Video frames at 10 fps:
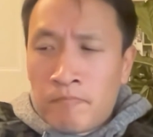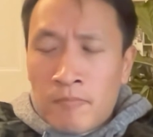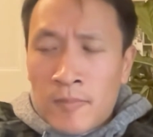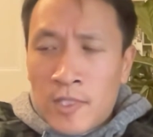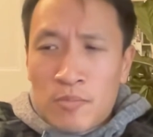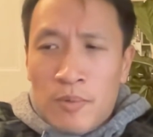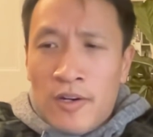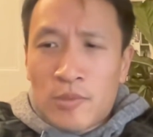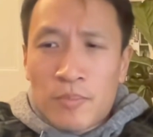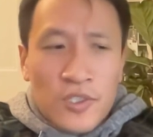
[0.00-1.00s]

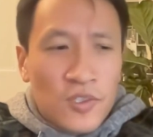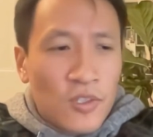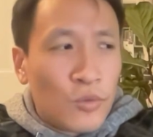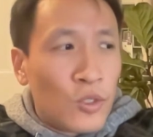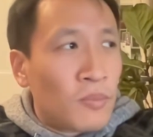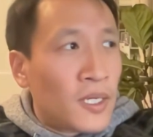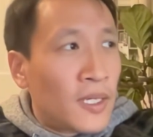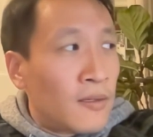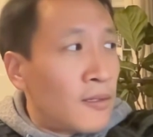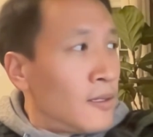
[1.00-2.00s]
Smartest person in the room
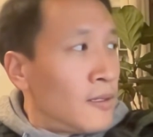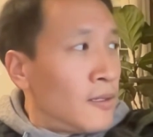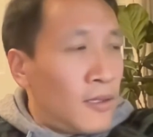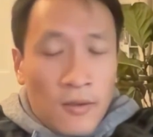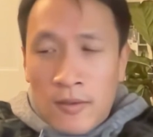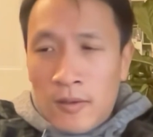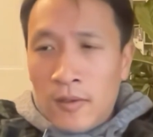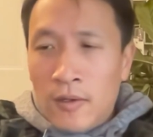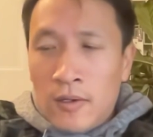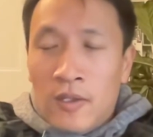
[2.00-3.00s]
can,
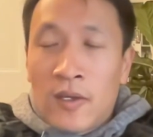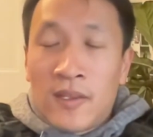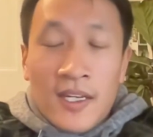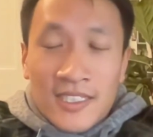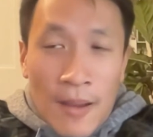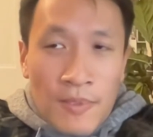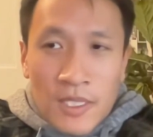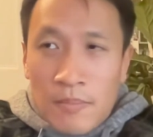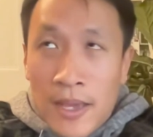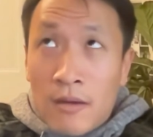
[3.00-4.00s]
good things happen to
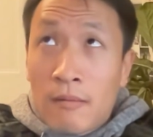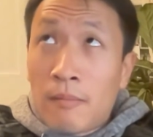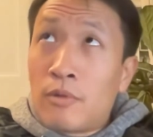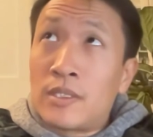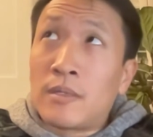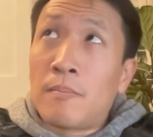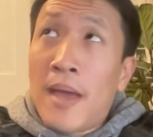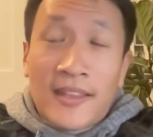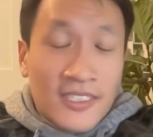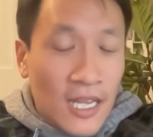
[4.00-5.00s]

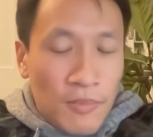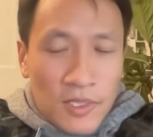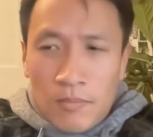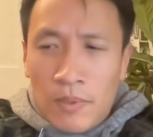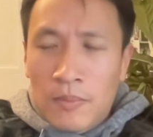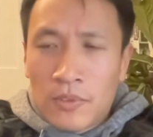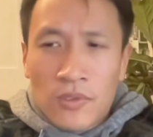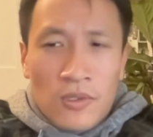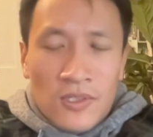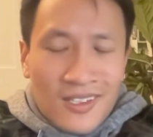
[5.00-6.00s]
bad things happen to good people. So
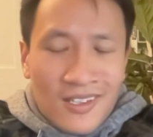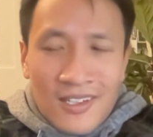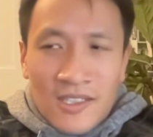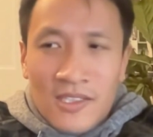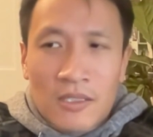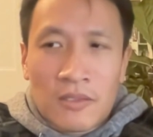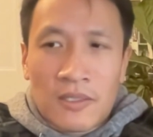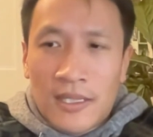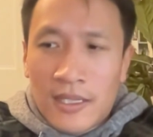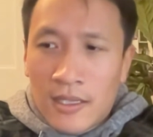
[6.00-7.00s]
there isn't
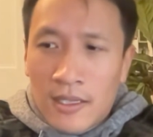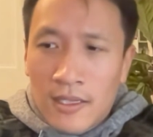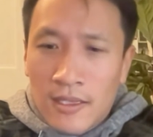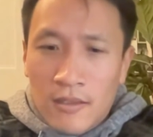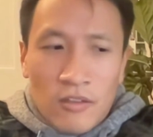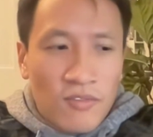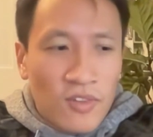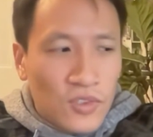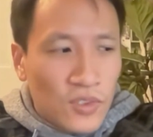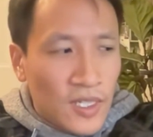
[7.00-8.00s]
necessarily like a
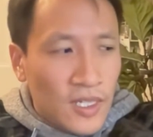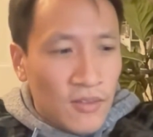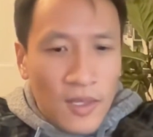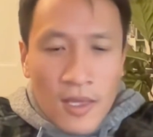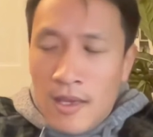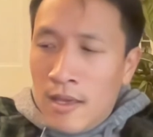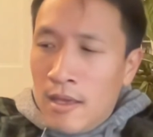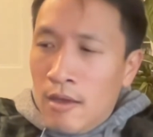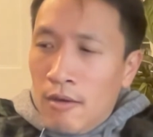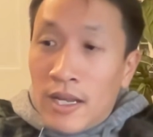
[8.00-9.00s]
universal kind of
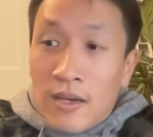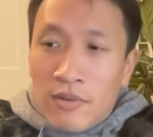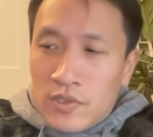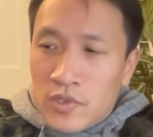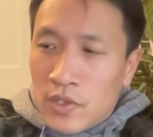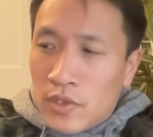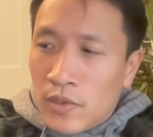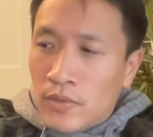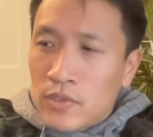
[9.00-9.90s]
whatever. So I